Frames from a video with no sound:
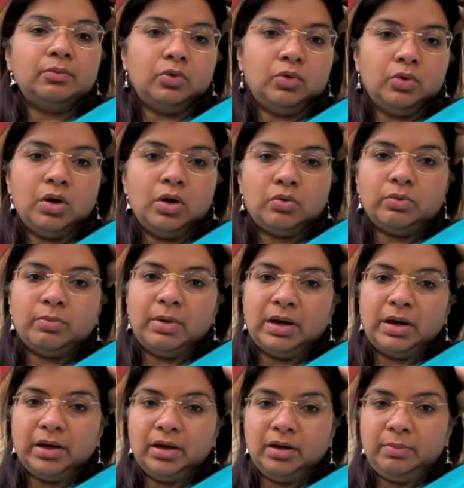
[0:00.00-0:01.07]
go out to
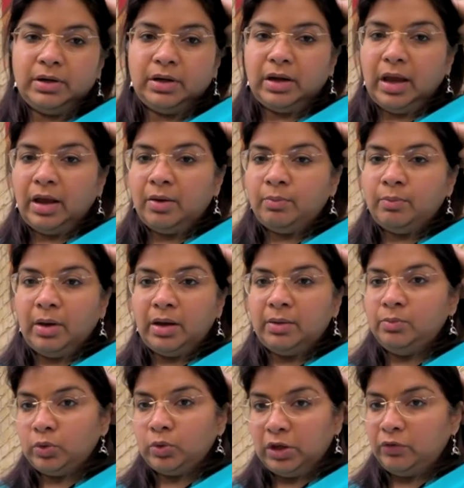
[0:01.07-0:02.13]
market, but
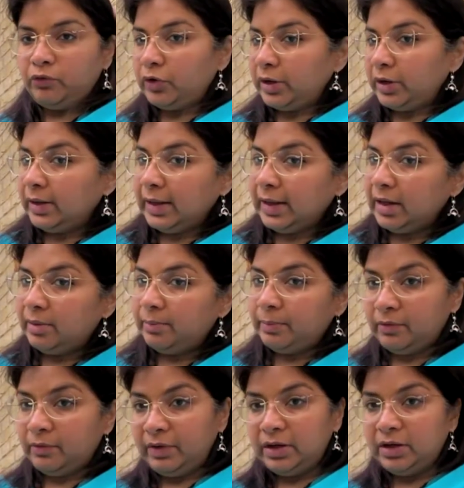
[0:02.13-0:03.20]
I'm looking for any help
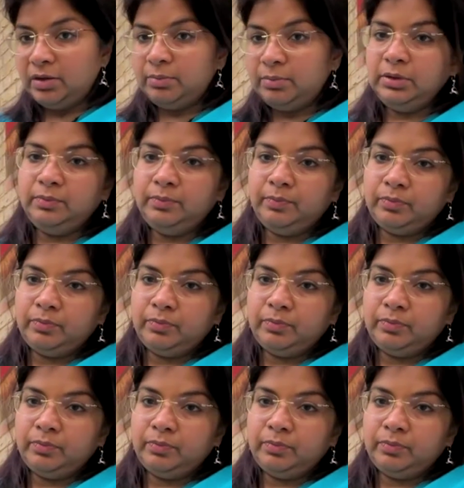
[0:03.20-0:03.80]
available.